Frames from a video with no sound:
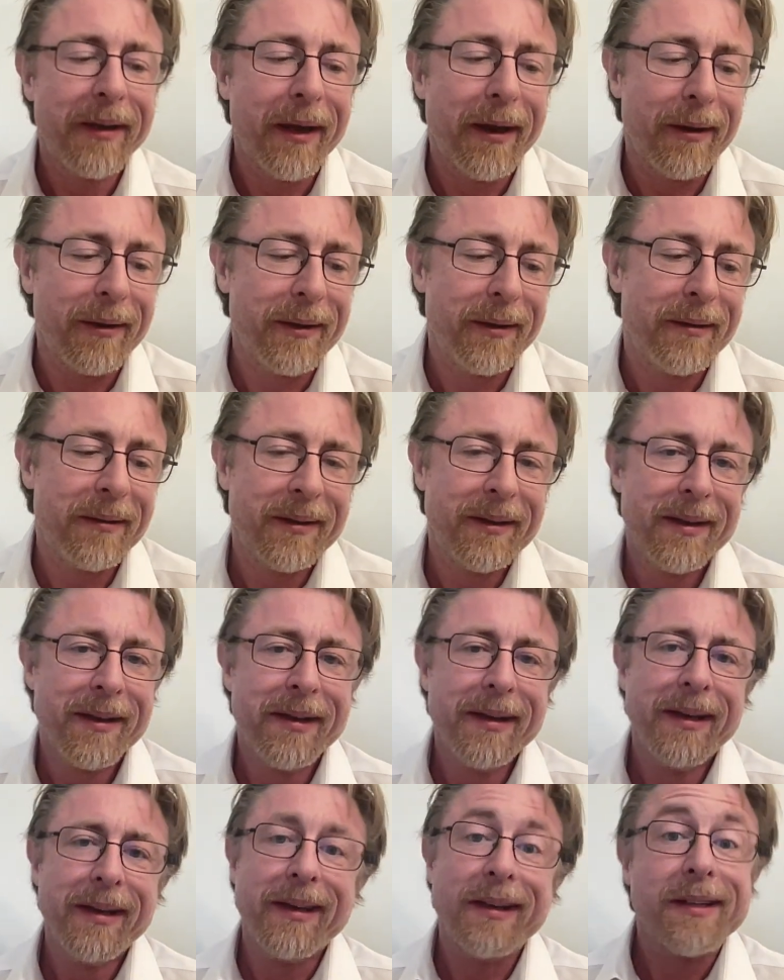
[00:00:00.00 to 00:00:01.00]
no, you,
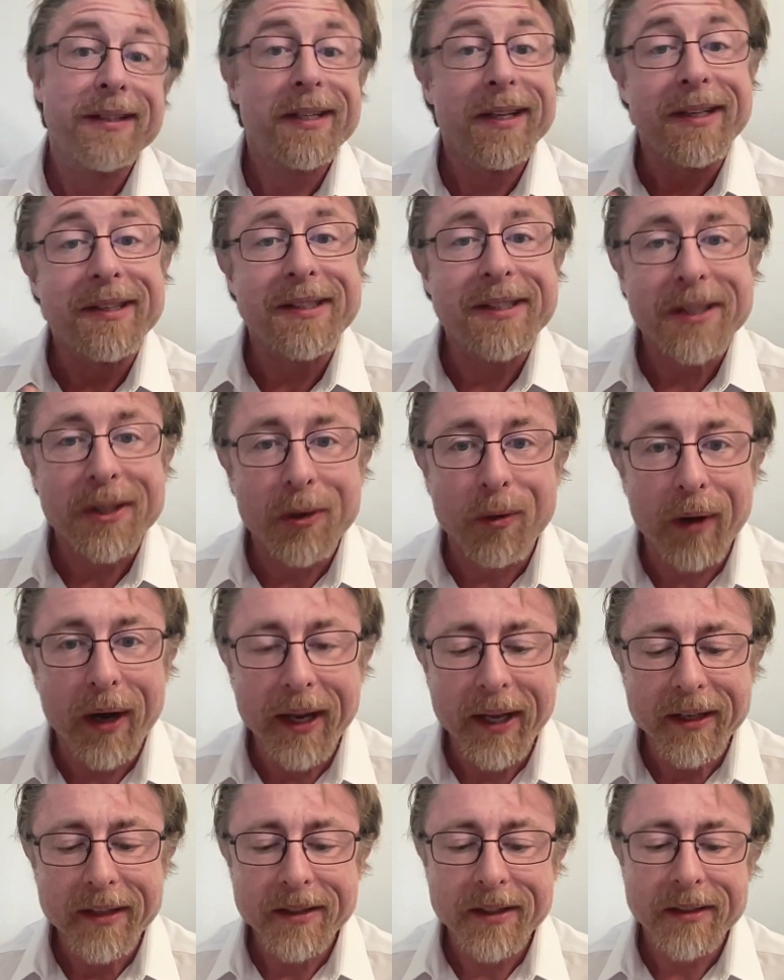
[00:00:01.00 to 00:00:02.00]
you know, say this is
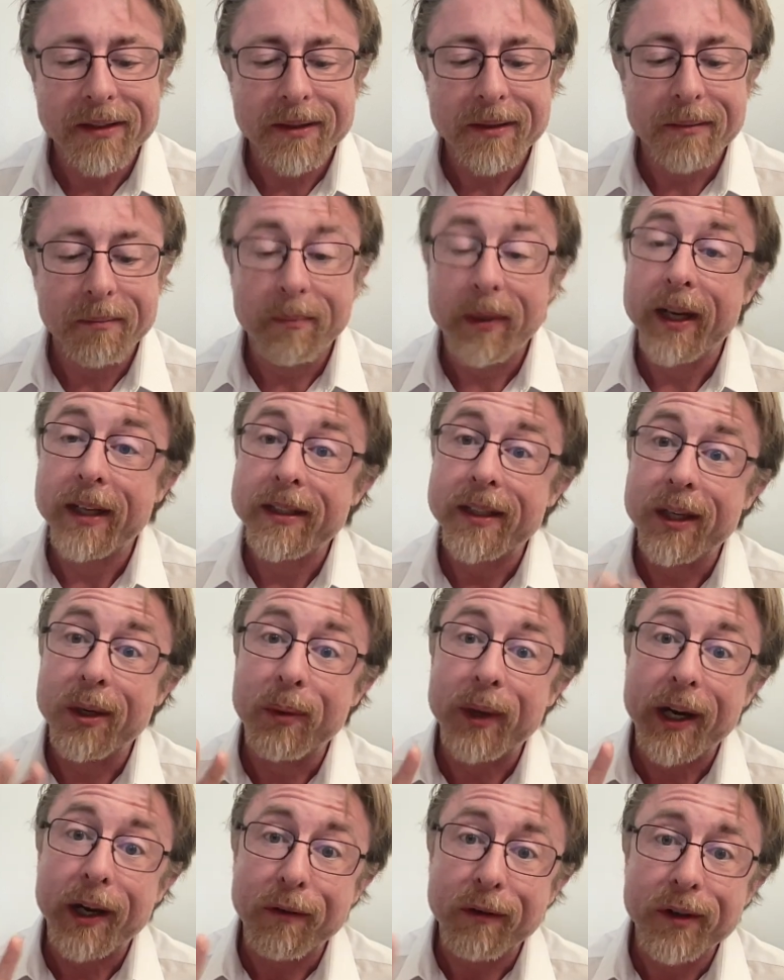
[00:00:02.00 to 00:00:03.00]
great, but I tell you
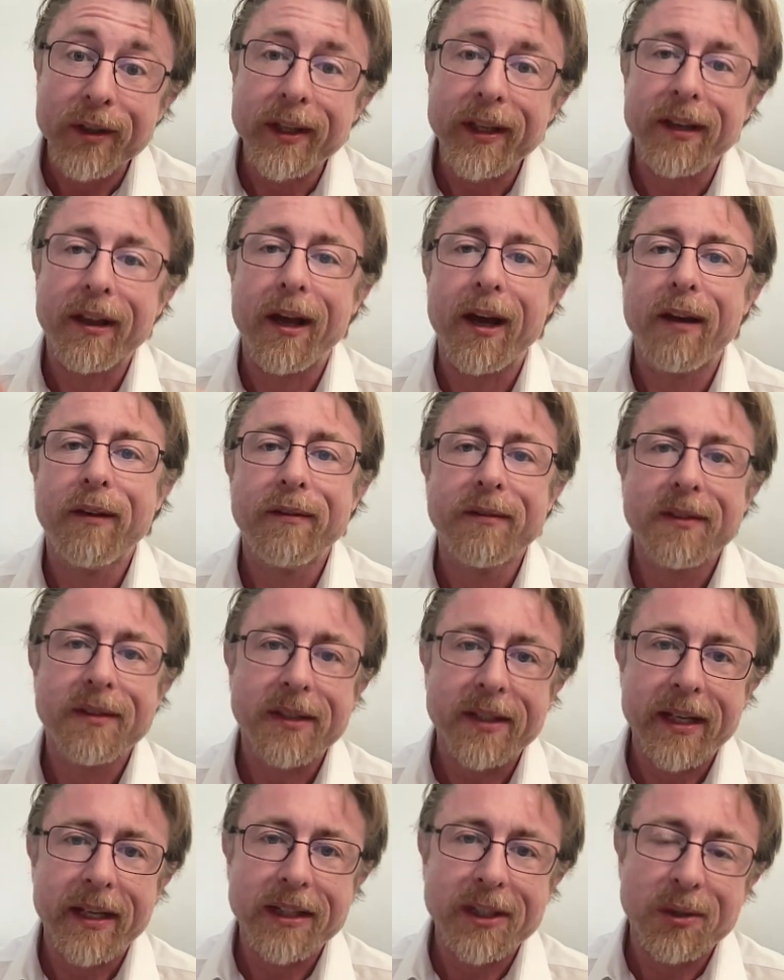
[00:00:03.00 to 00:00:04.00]
what, I really love
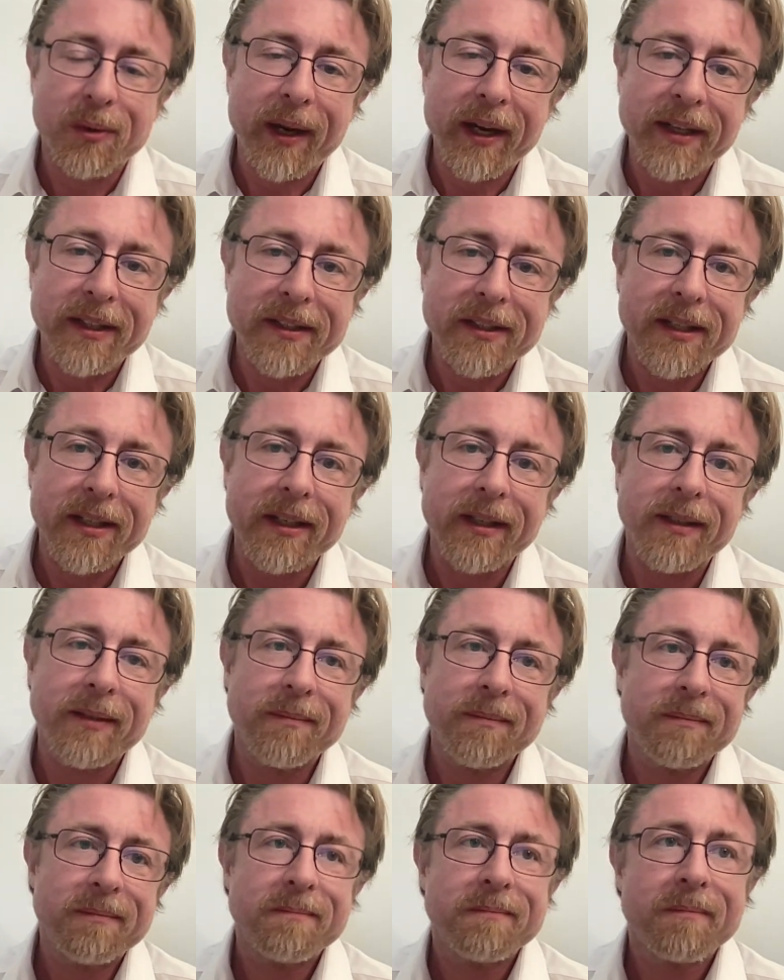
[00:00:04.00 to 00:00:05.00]
is X, Y, and Z
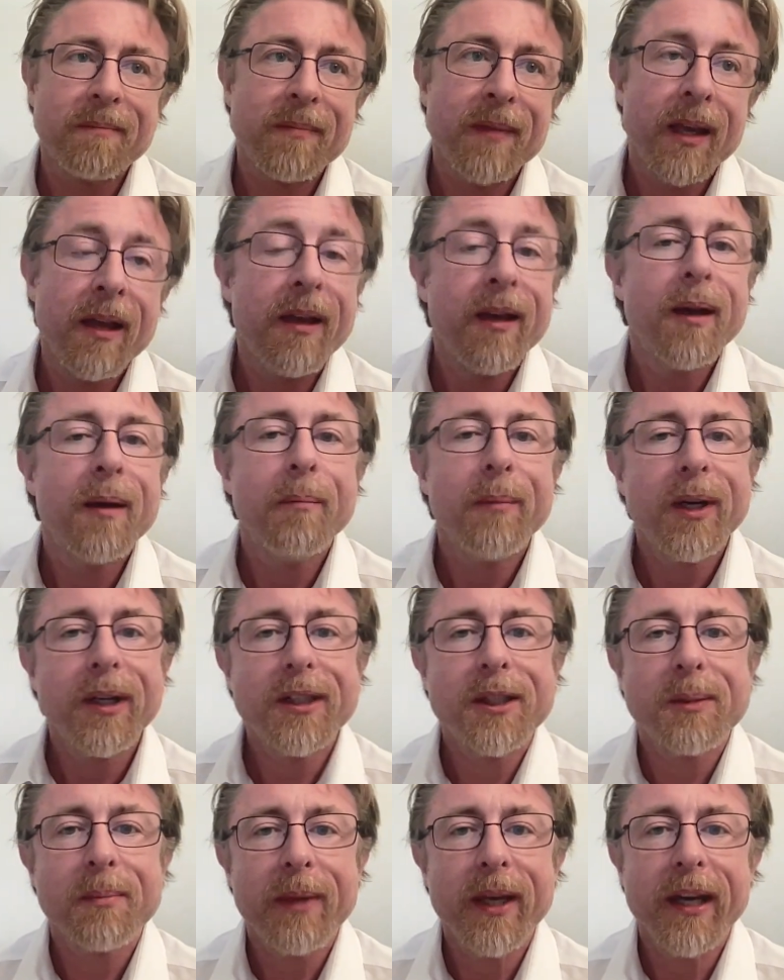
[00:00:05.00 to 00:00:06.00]
you're
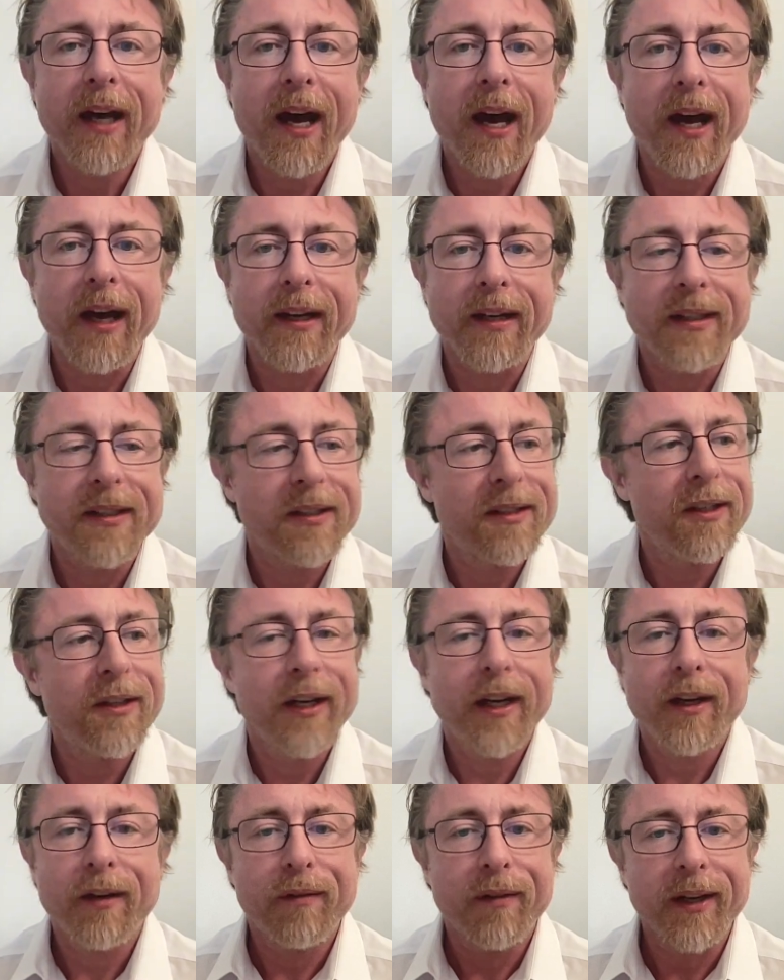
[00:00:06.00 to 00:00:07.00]
just being honest. You're
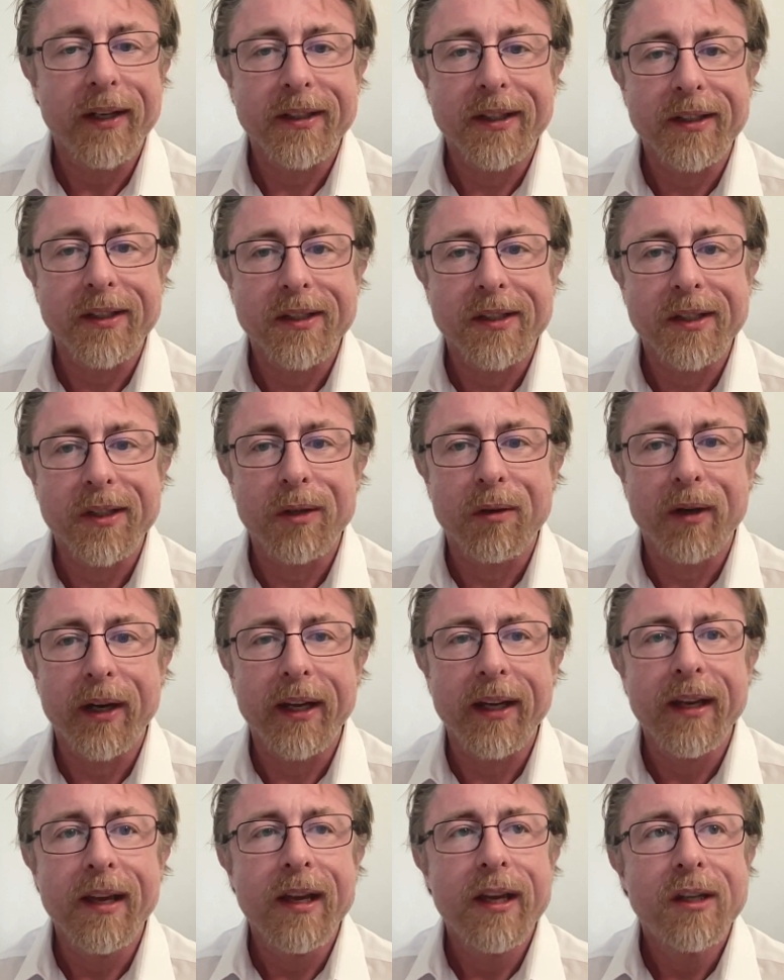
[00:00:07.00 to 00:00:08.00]
not afraid to
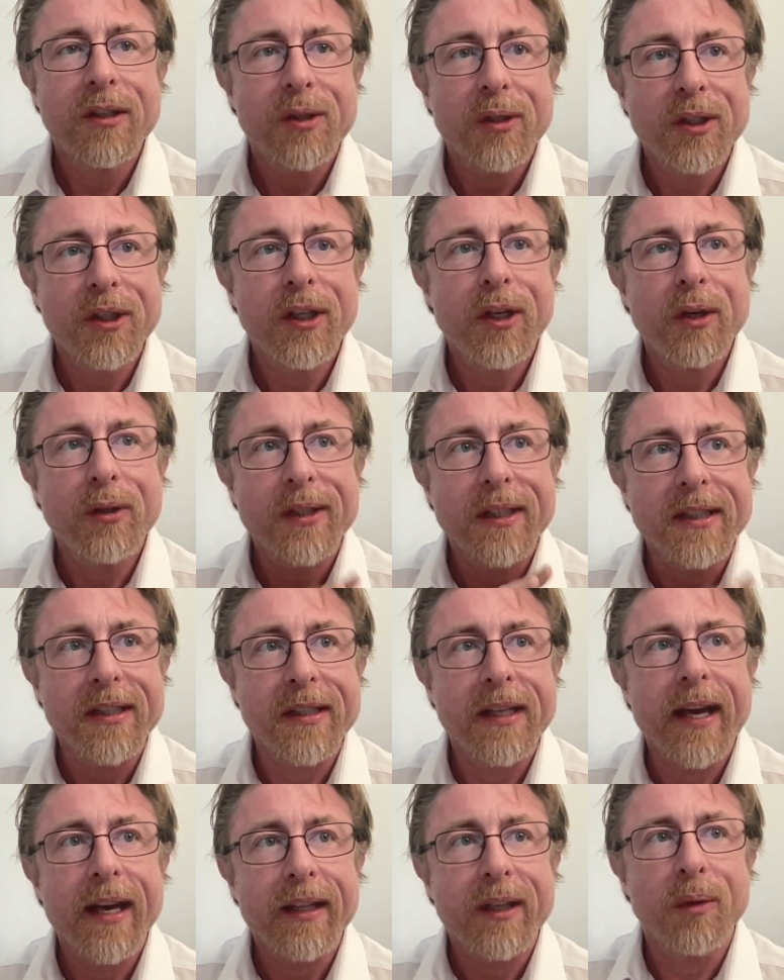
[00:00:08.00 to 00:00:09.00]
disagree. So she knows
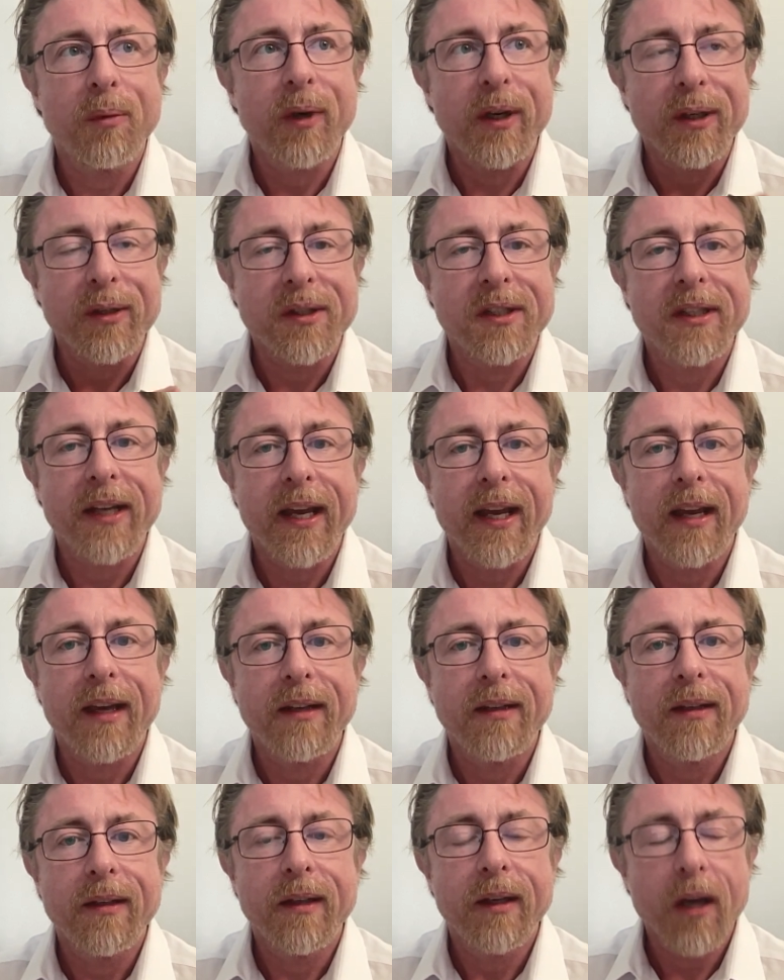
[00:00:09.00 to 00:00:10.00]
exactly where you
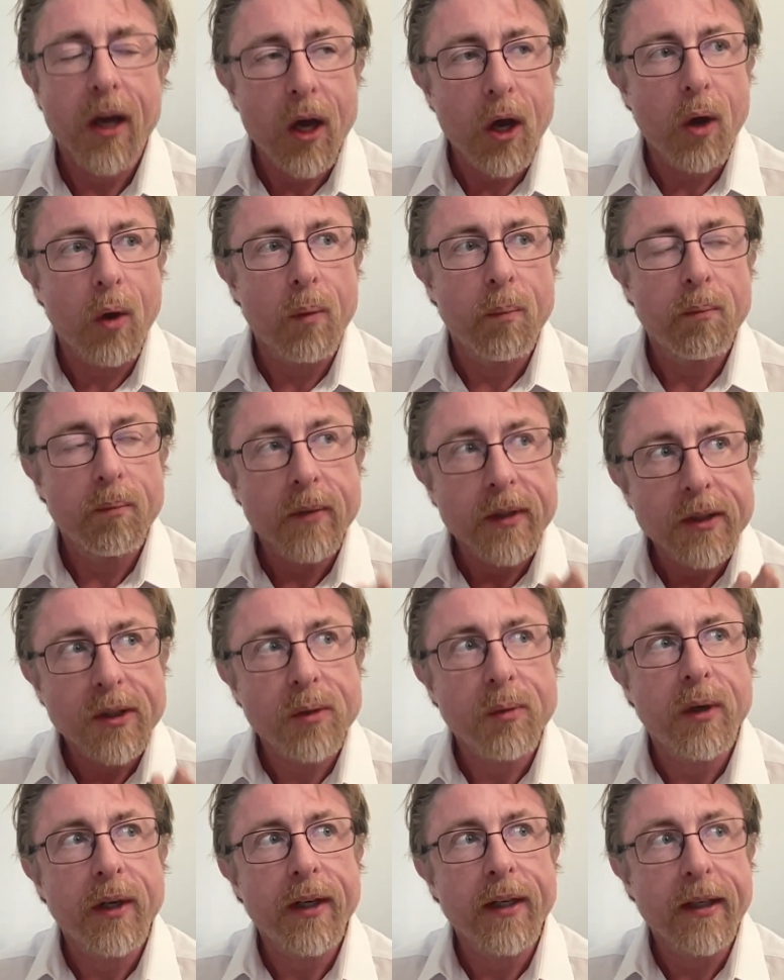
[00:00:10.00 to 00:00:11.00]
stand. Like, oh, this
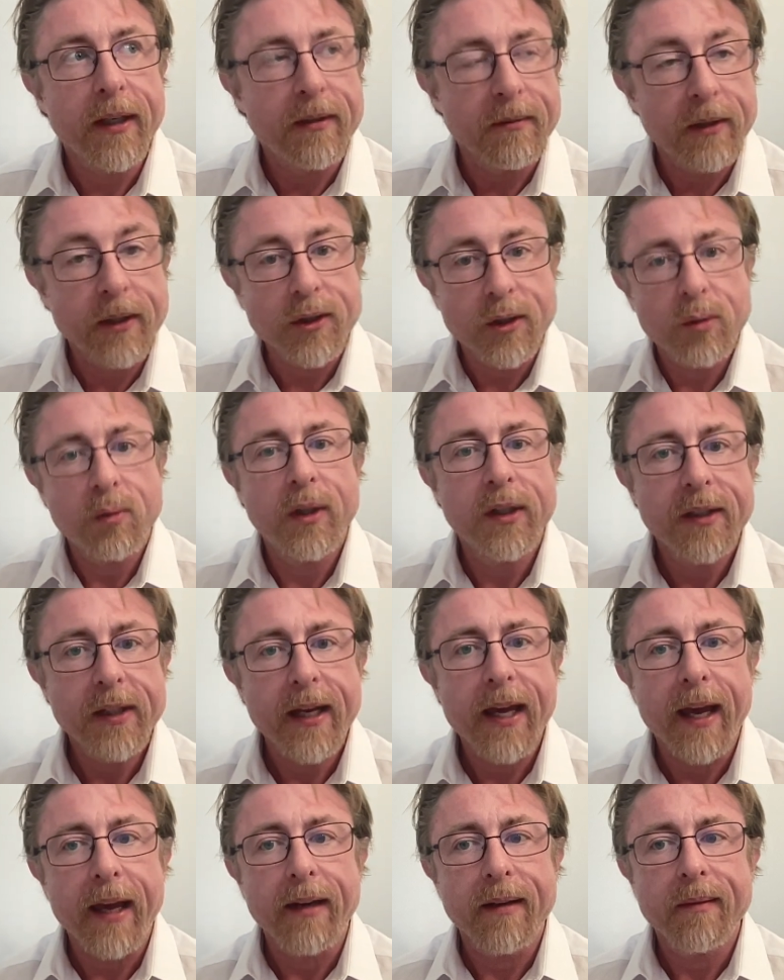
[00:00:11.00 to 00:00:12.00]
is where this is where he's
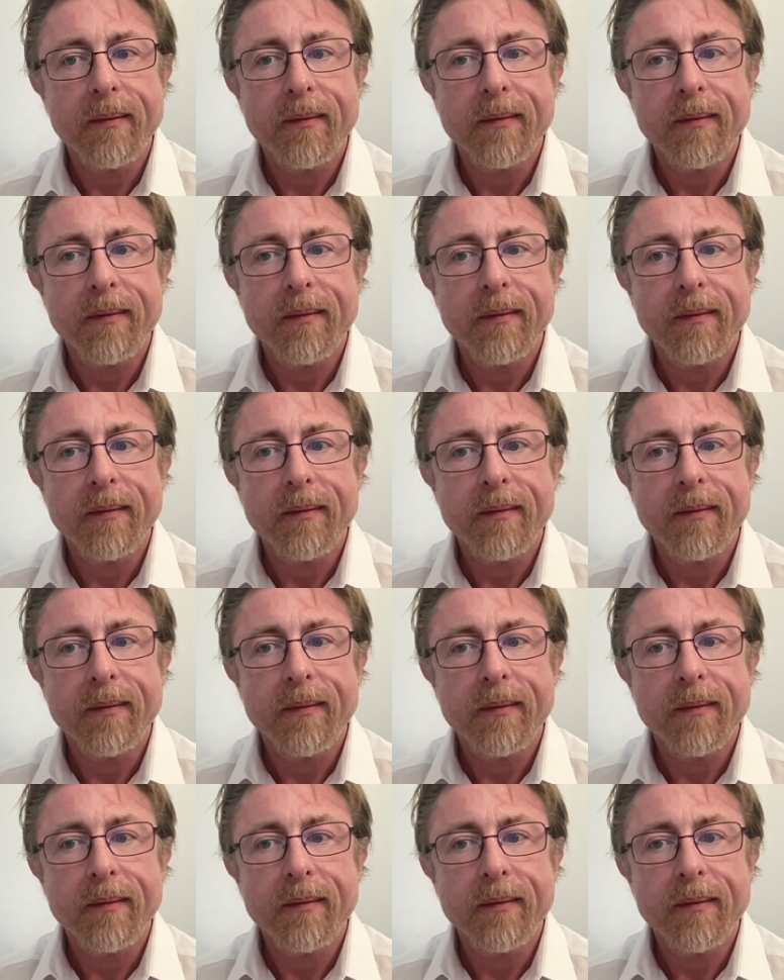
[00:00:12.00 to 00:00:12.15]
at.